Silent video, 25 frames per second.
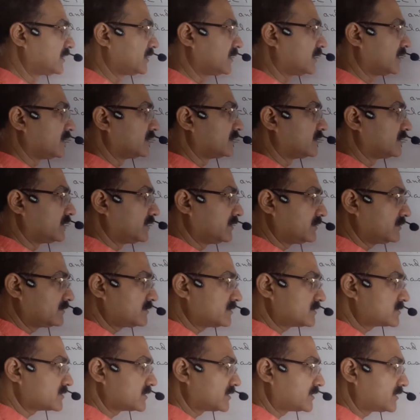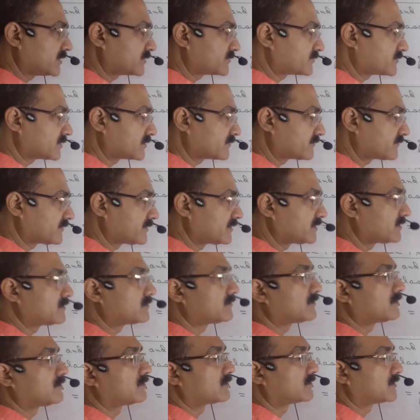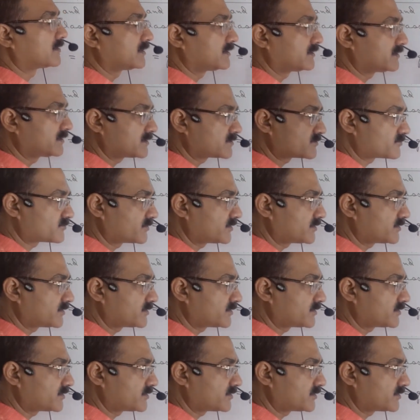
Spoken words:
And in this electric field or in this